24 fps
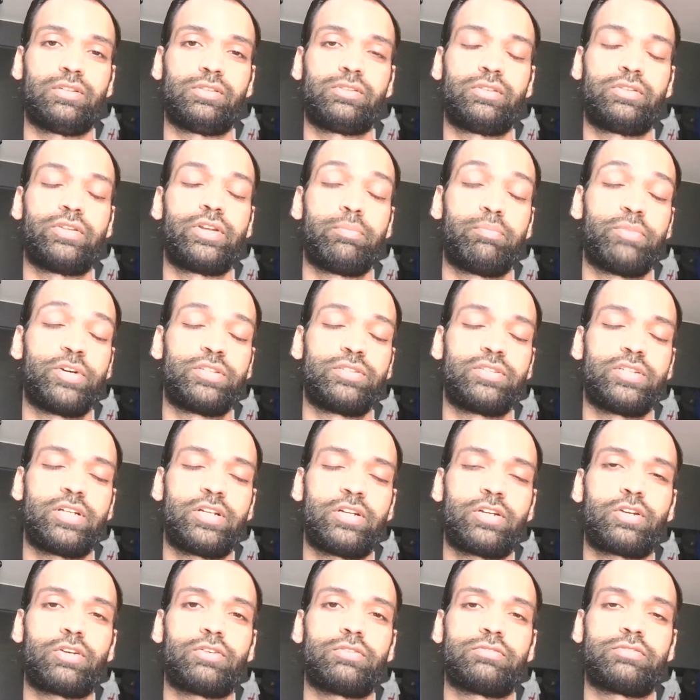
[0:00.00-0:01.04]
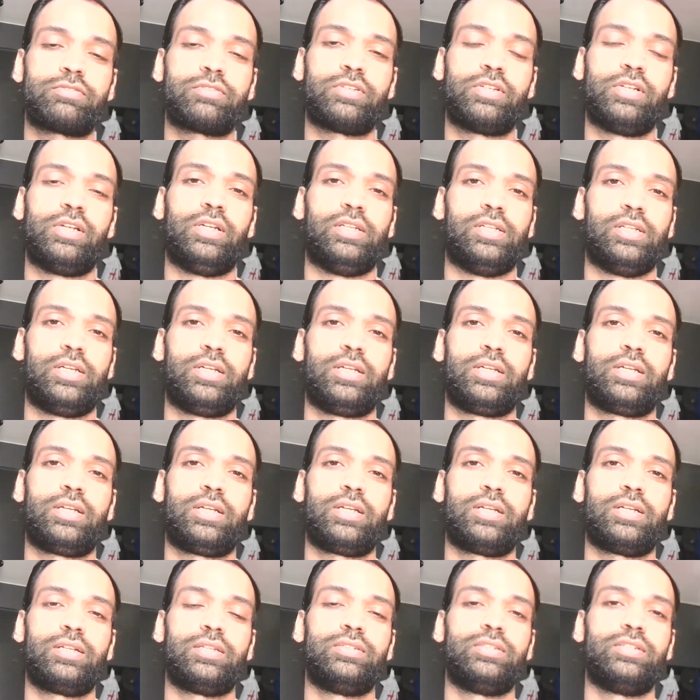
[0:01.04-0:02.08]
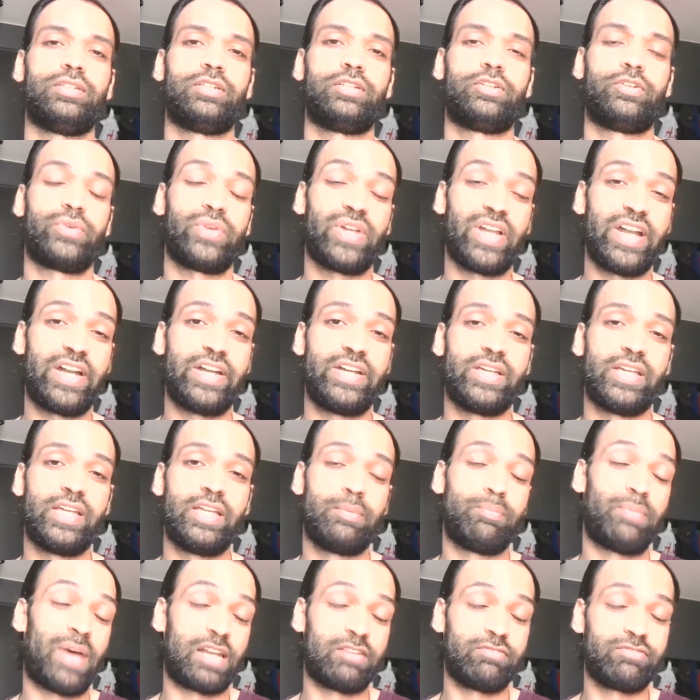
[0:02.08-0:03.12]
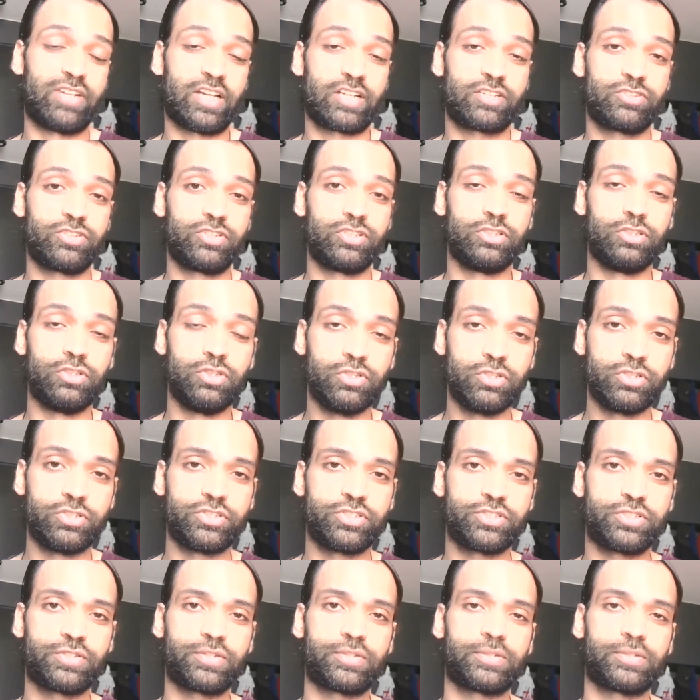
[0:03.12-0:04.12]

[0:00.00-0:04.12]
3% of the trade in manufactured goods.